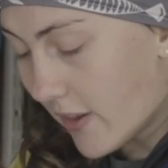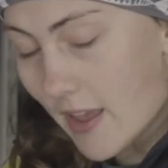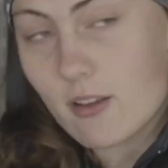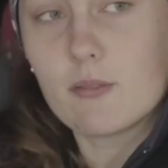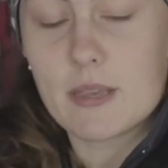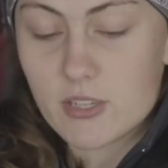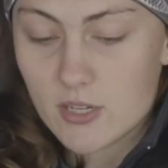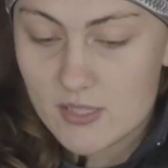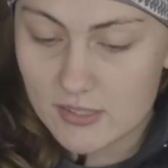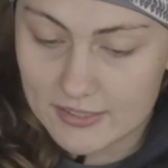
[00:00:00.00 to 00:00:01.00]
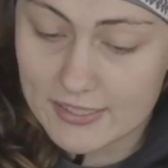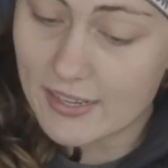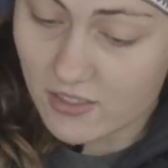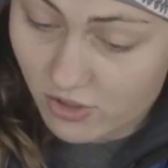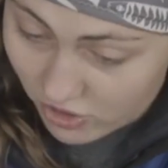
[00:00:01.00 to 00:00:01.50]
angle, make sure it's clean
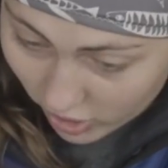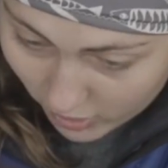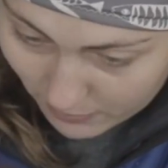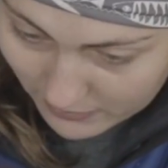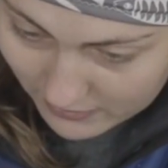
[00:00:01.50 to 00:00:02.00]
and sharp,